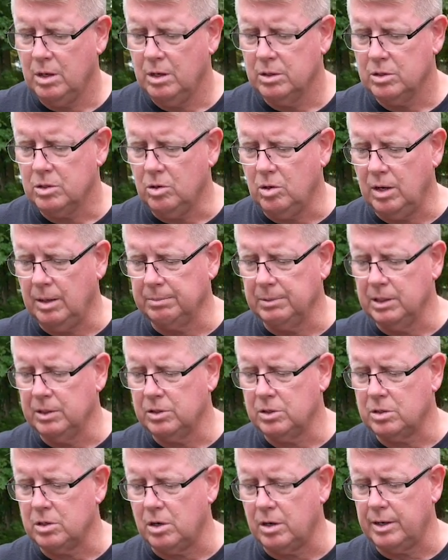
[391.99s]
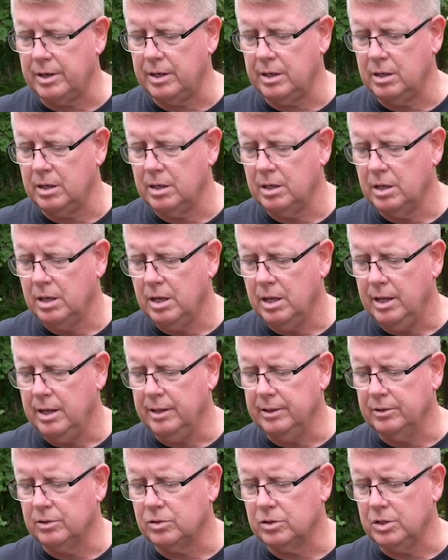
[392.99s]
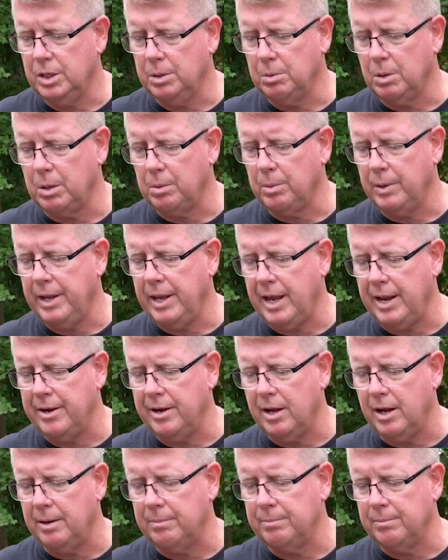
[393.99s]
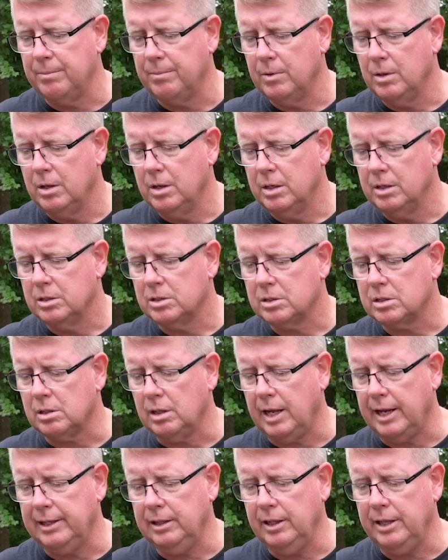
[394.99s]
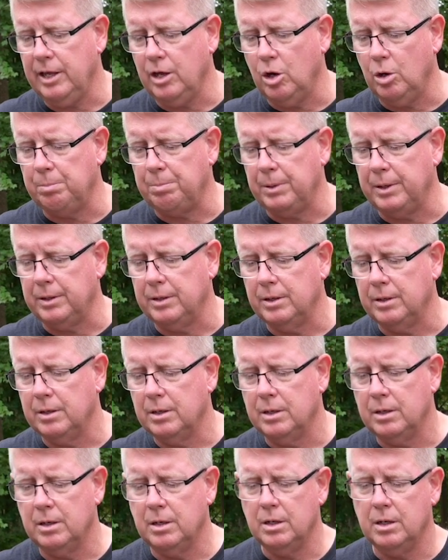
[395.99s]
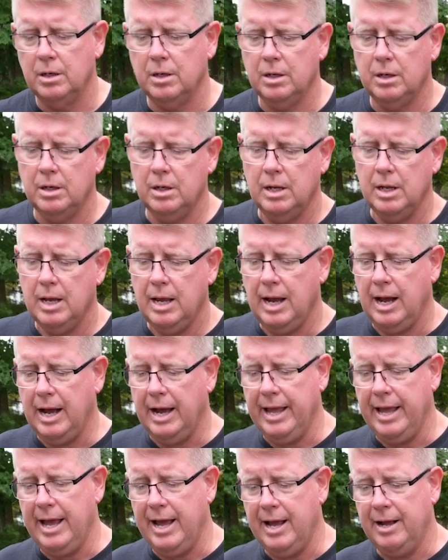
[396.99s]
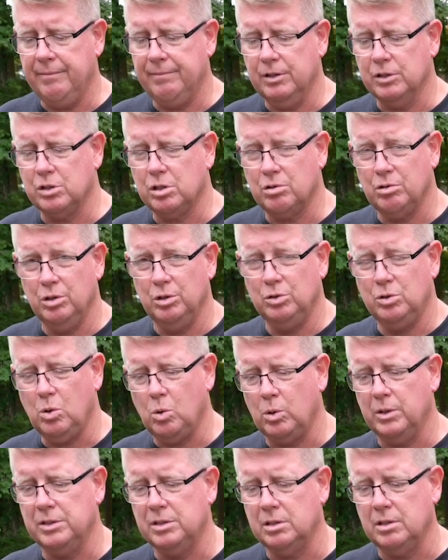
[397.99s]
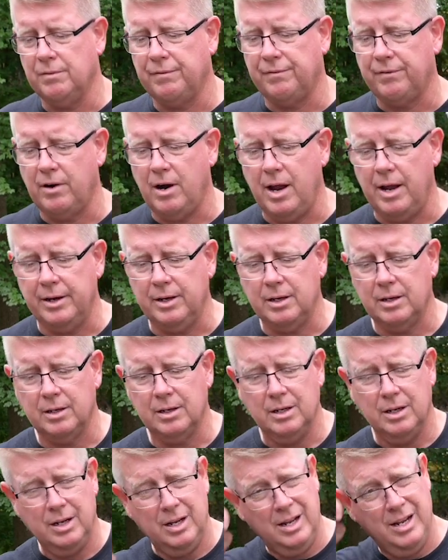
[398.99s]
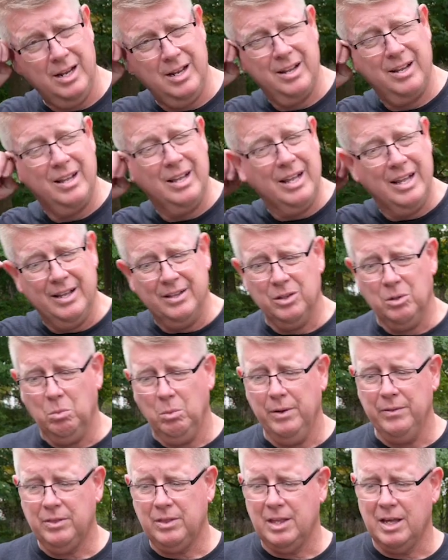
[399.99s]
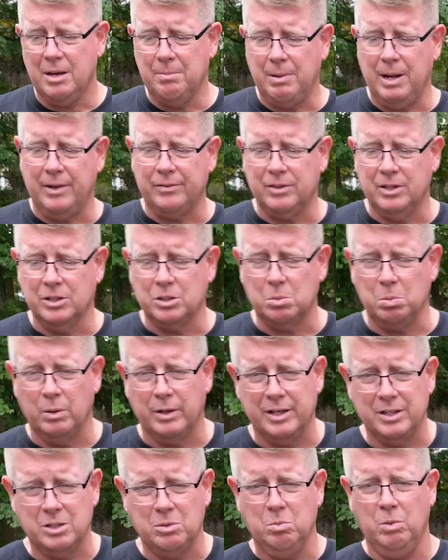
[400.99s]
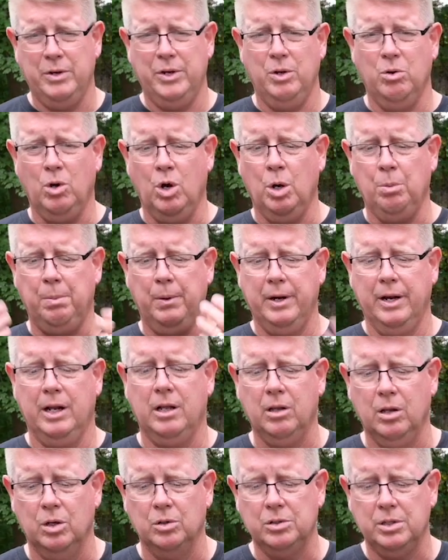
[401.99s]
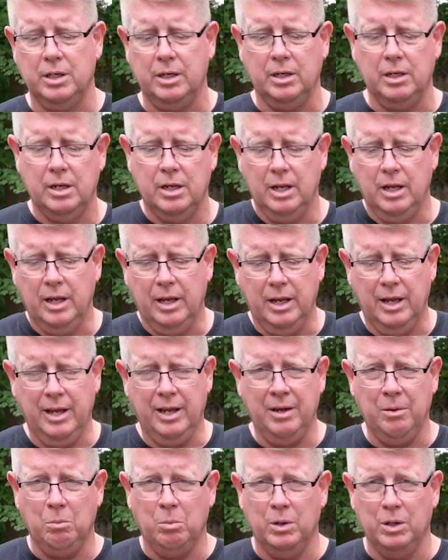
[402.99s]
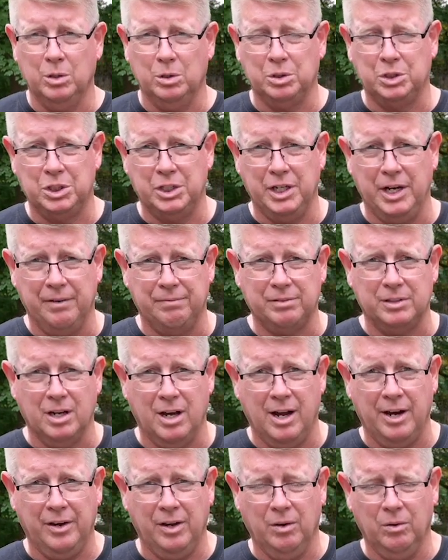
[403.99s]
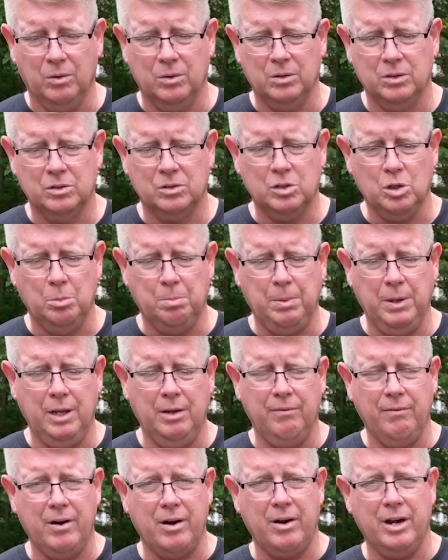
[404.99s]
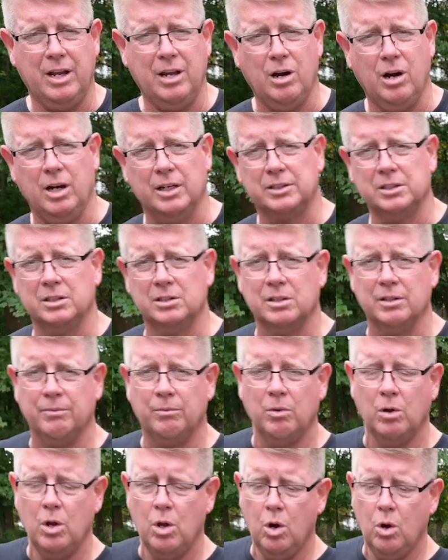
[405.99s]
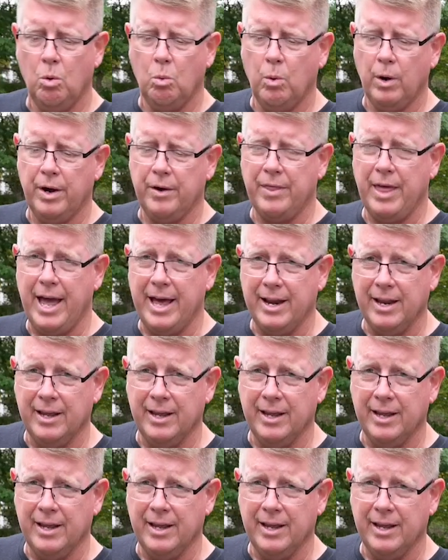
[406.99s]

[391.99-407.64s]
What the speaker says: So I'm going to start and see where we end up. Slightly open. I have the screw towards the front. The one thing about this one is when you open and close it, it will shift on you. So be very cautious of where that